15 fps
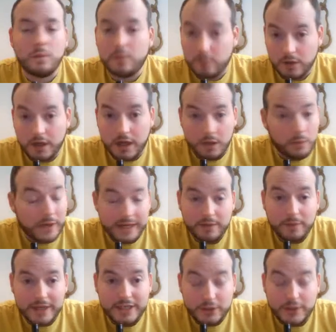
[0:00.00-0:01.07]

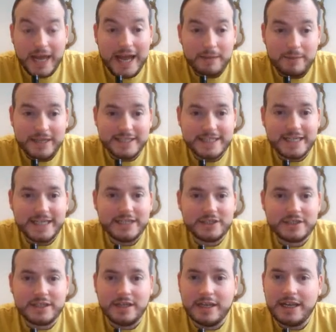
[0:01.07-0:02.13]
when you can, basically,
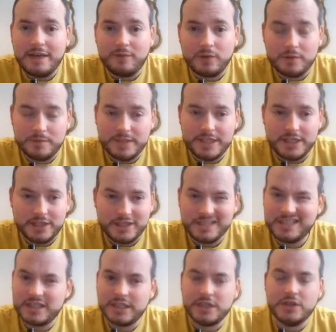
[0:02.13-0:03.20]
just to level the position,
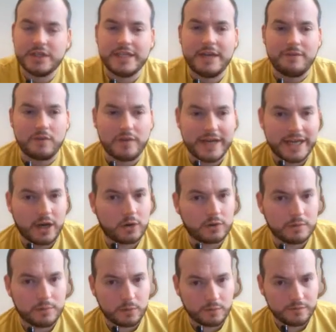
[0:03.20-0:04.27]
because you can never really hold
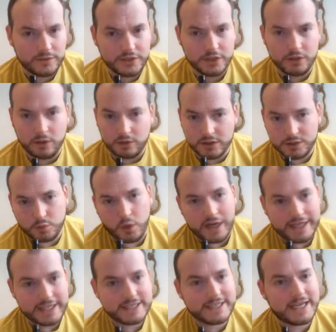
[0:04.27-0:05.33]
the pawn for too long because white
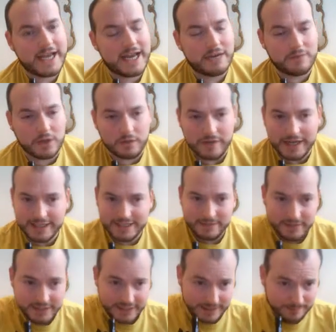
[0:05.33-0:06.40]
gets a hell of a lot of
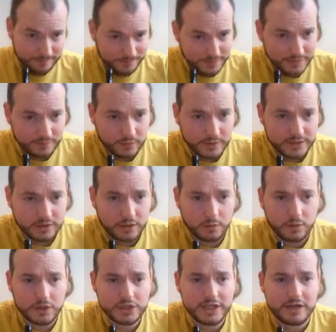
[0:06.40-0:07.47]
activity. You've always got to
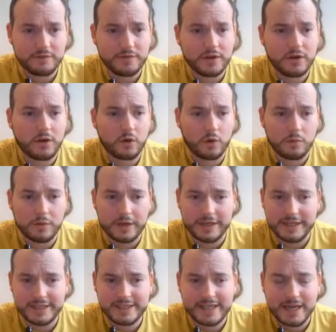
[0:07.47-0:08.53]
watch out for
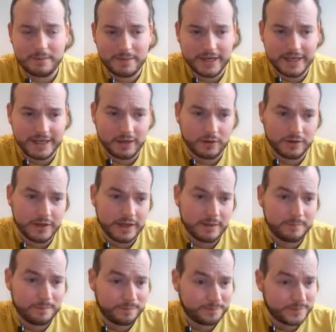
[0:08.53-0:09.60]
horribleness happening on
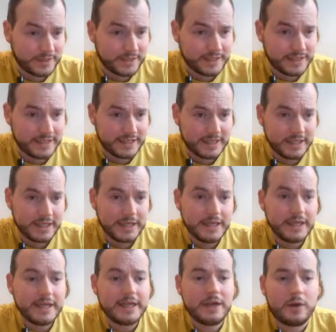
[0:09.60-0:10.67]

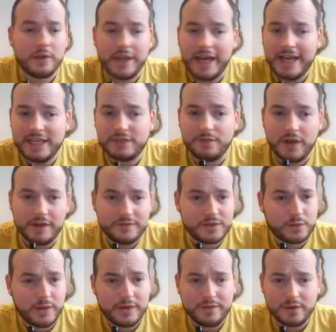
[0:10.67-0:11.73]
the h5
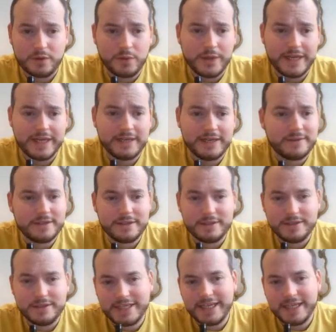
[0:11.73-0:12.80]
square of the queen.
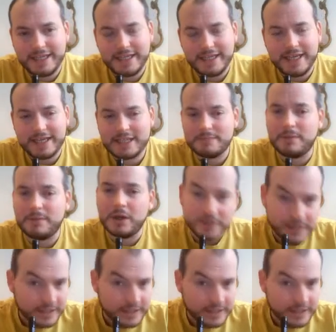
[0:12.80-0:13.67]
Your king can get exposed.